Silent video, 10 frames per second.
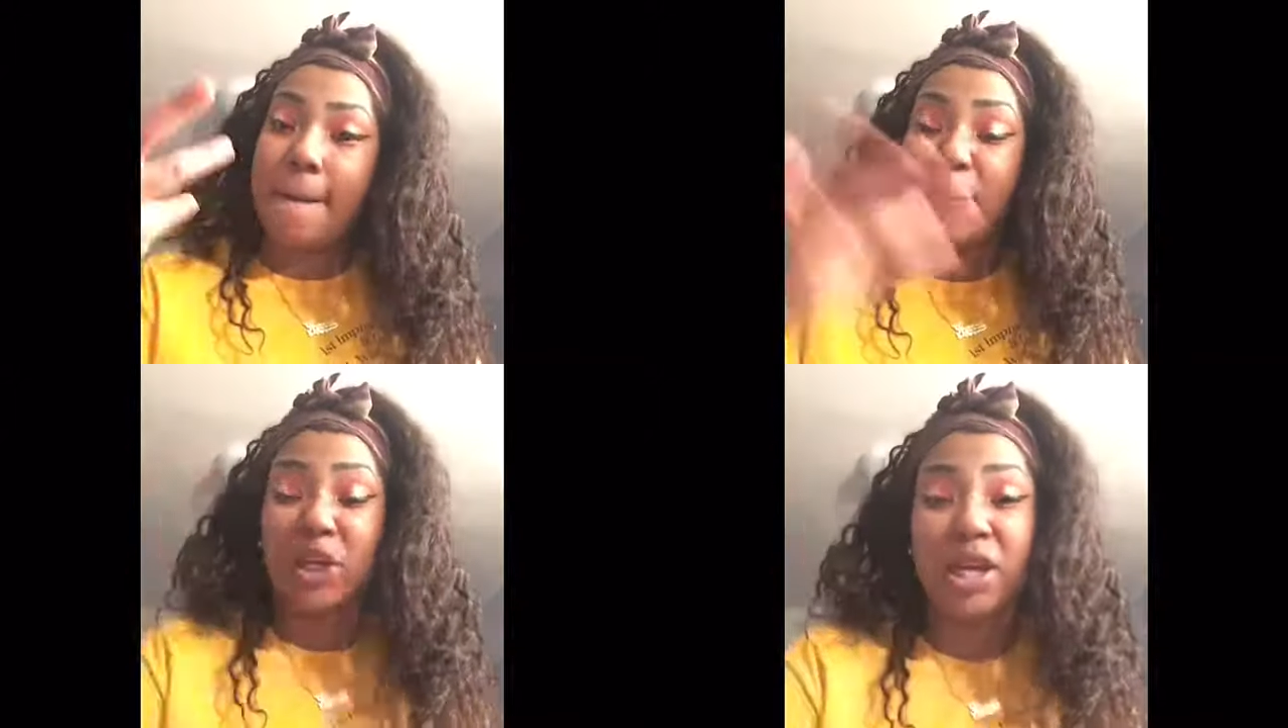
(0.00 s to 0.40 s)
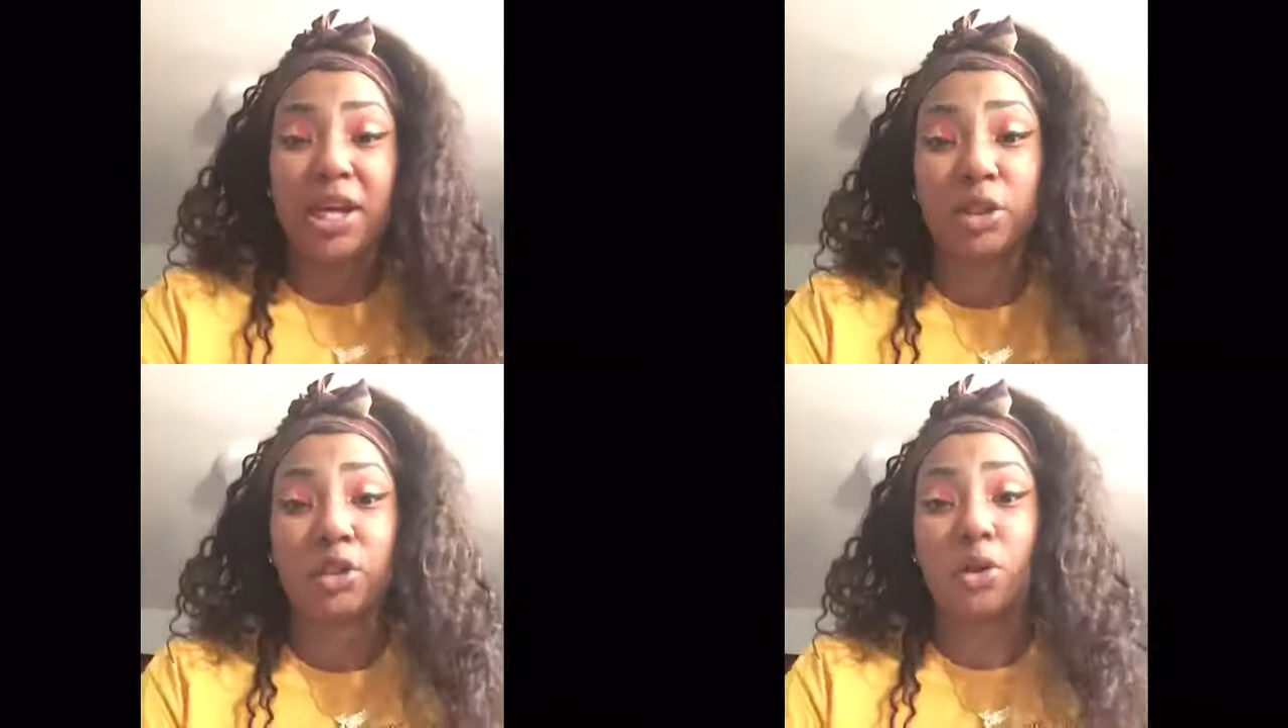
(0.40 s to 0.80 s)
But
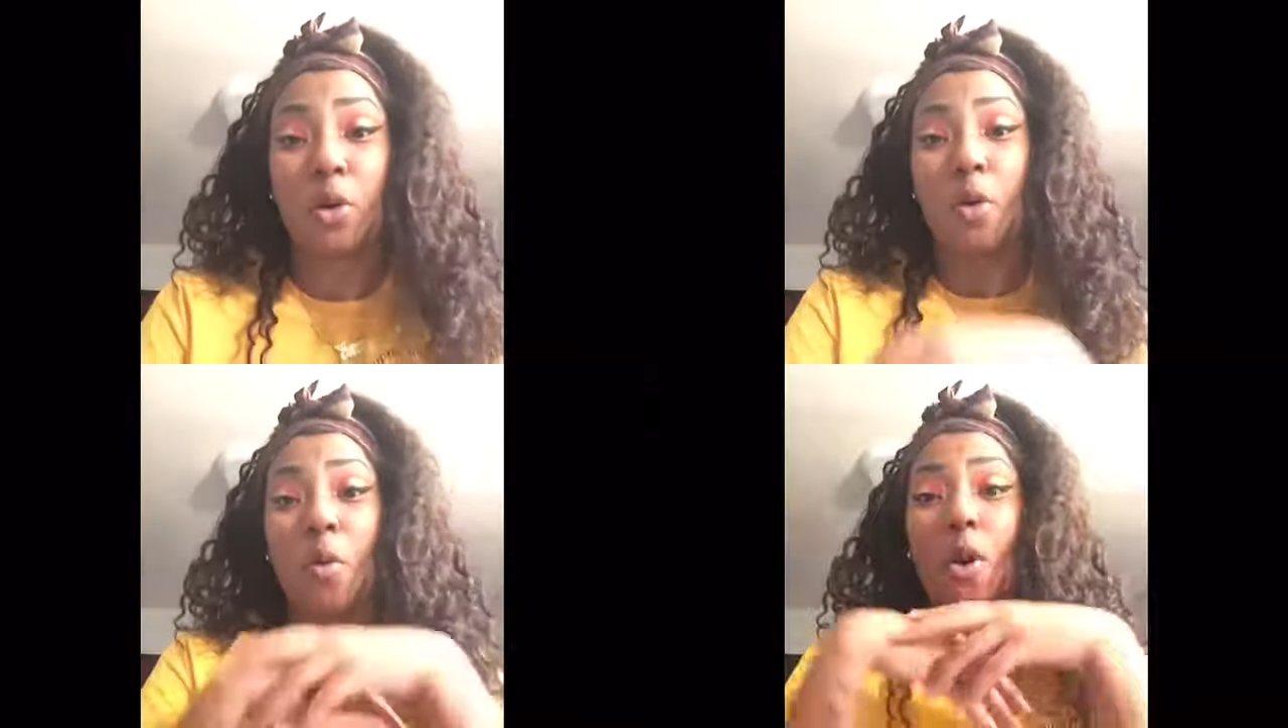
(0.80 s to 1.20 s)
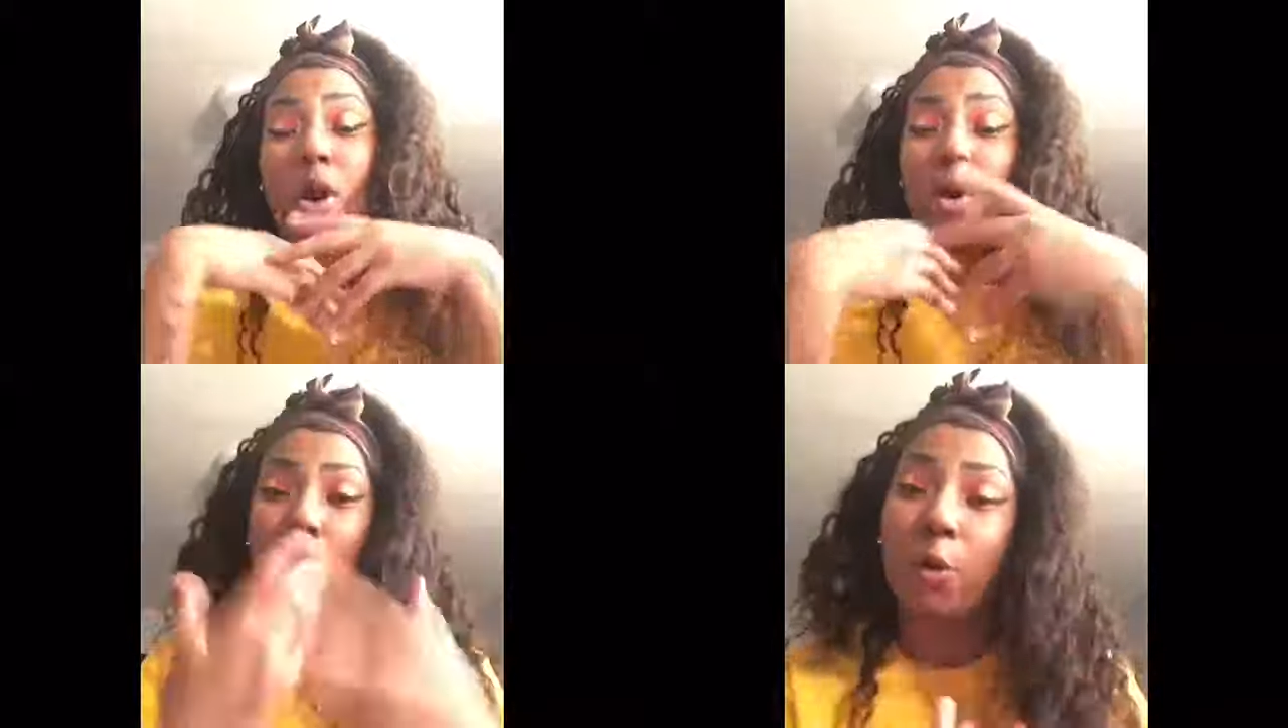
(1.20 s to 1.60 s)
yeah, so
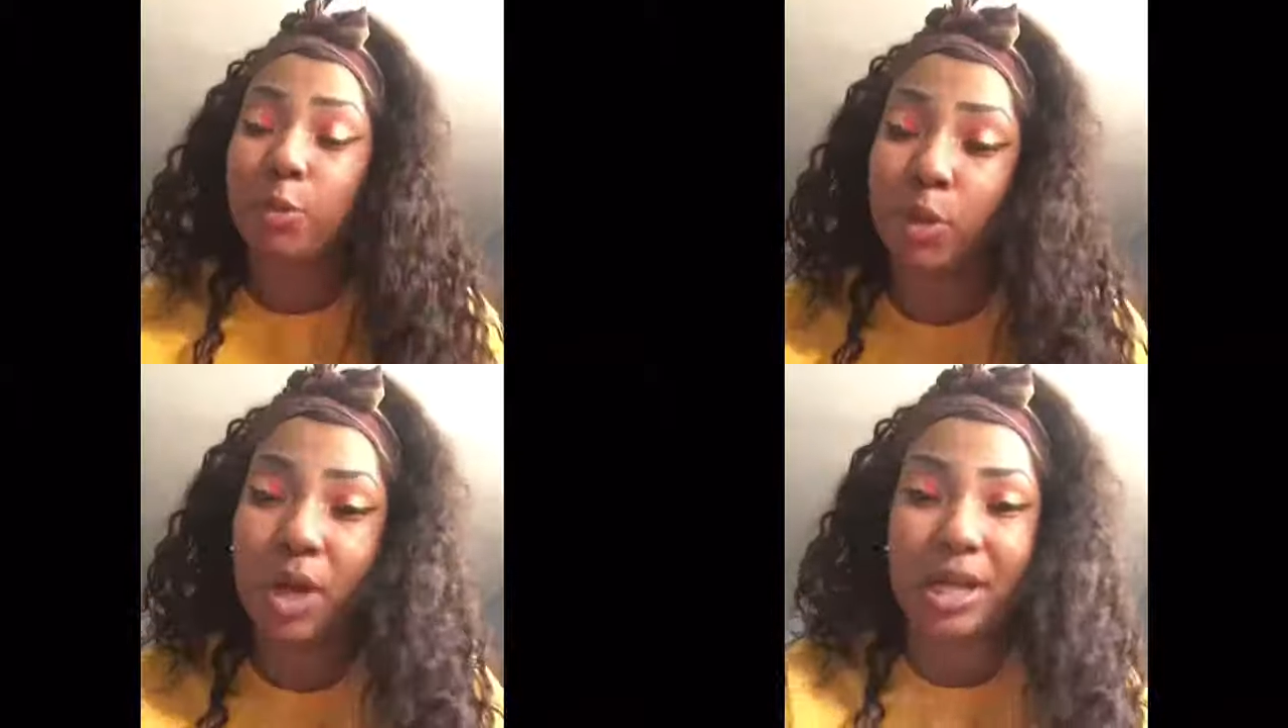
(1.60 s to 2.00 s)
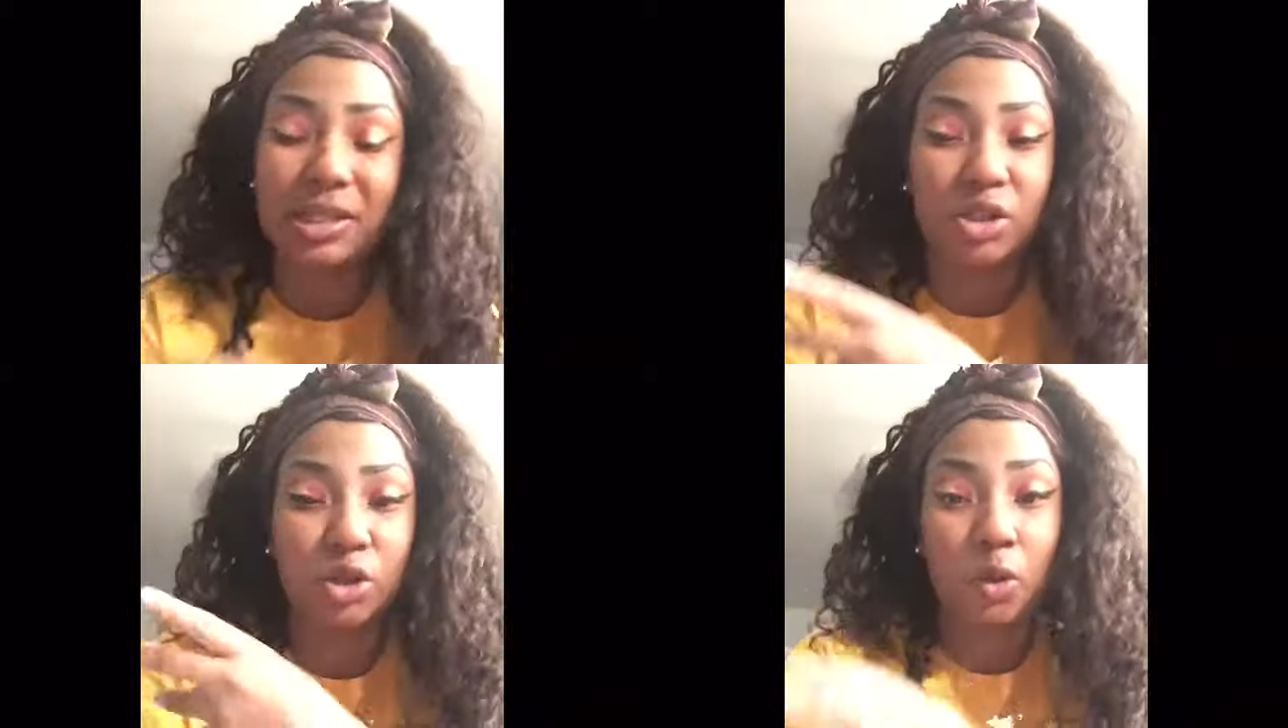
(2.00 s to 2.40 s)
hope you
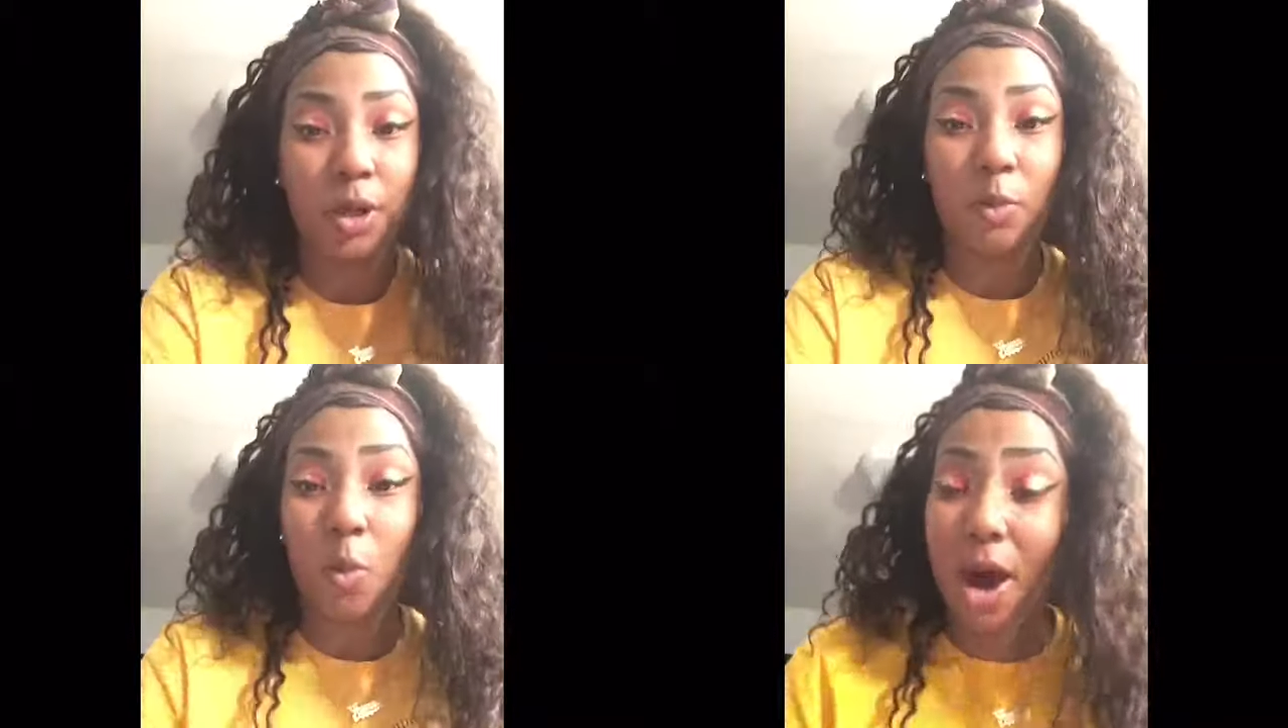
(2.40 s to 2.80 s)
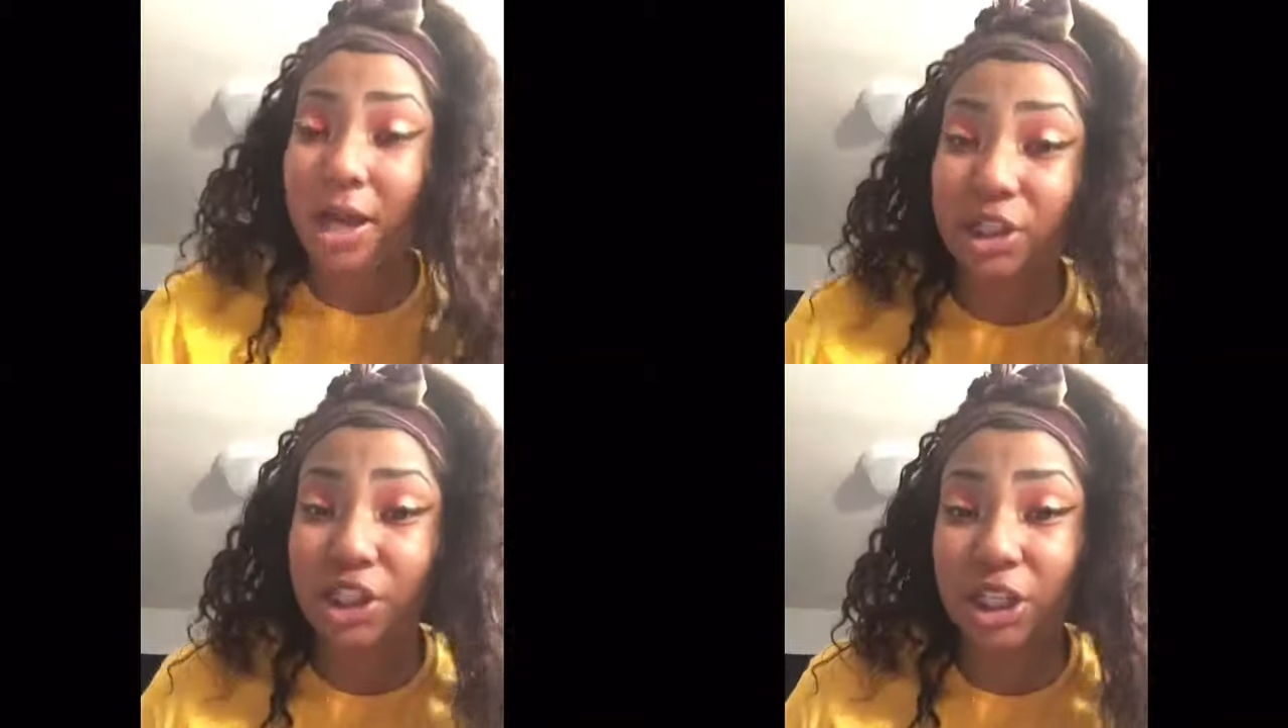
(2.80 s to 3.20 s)
guys enjoyed
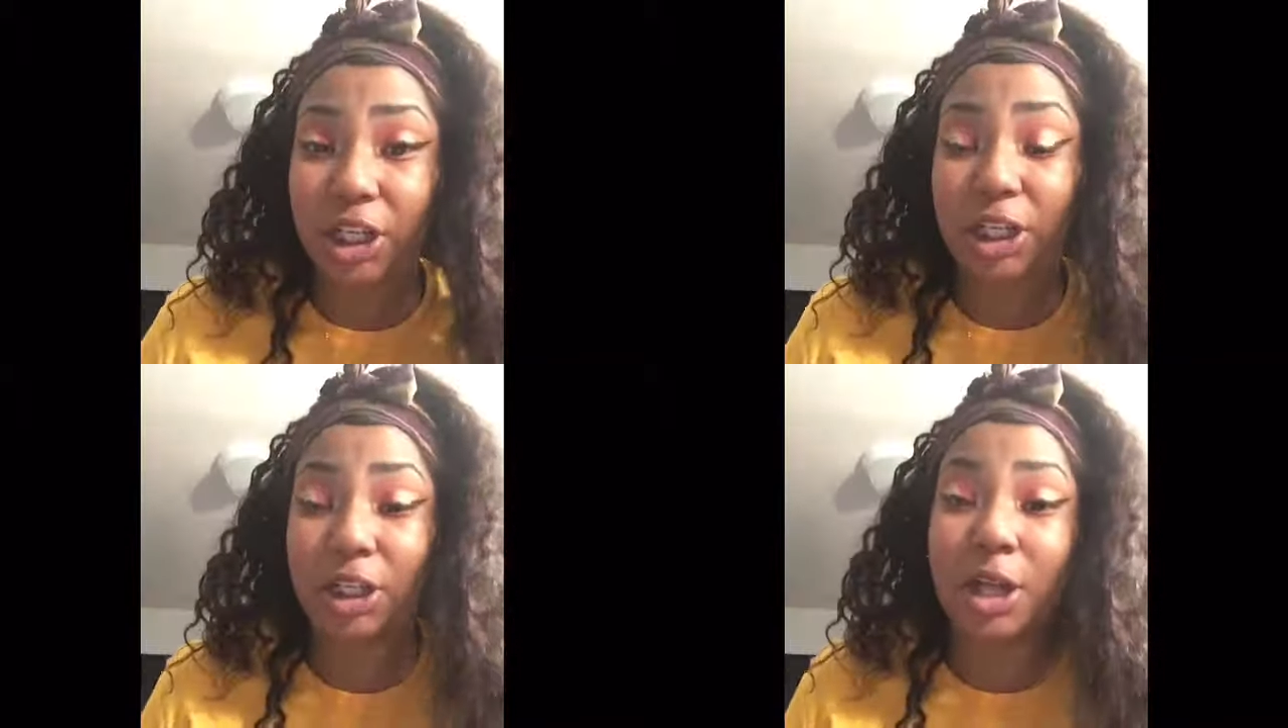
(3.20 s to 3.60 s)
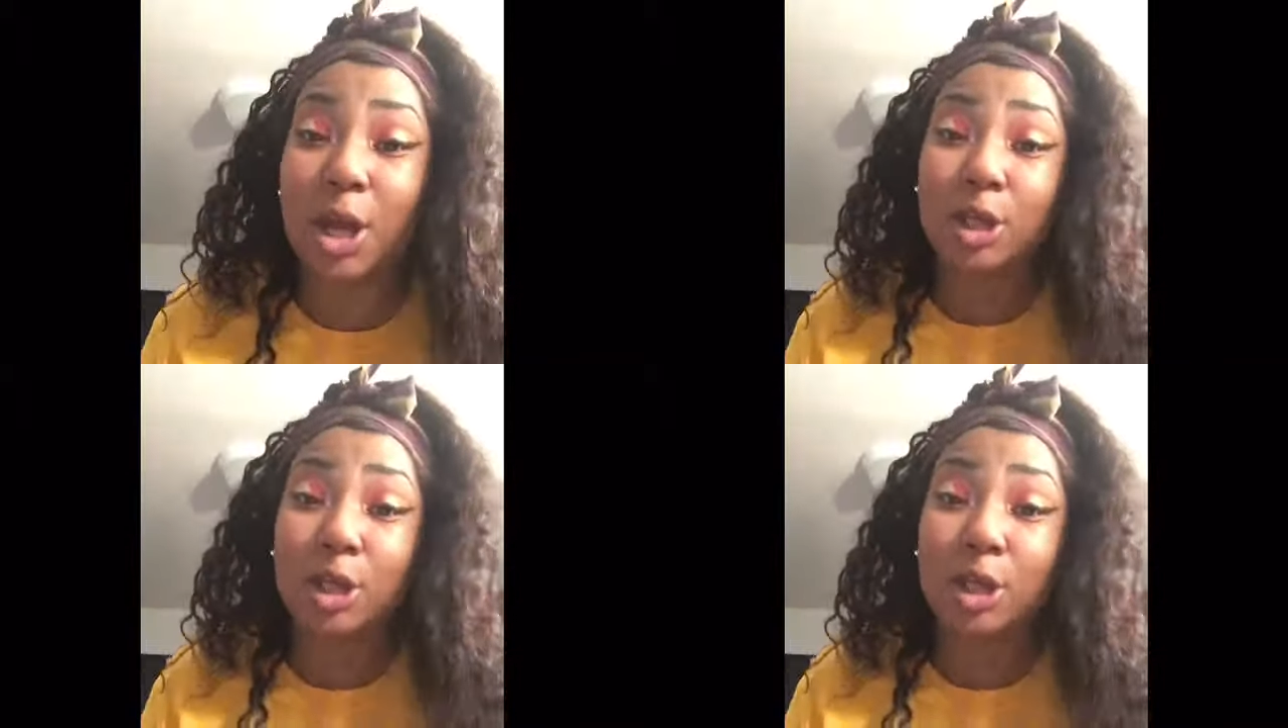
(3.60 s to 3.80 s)
watching.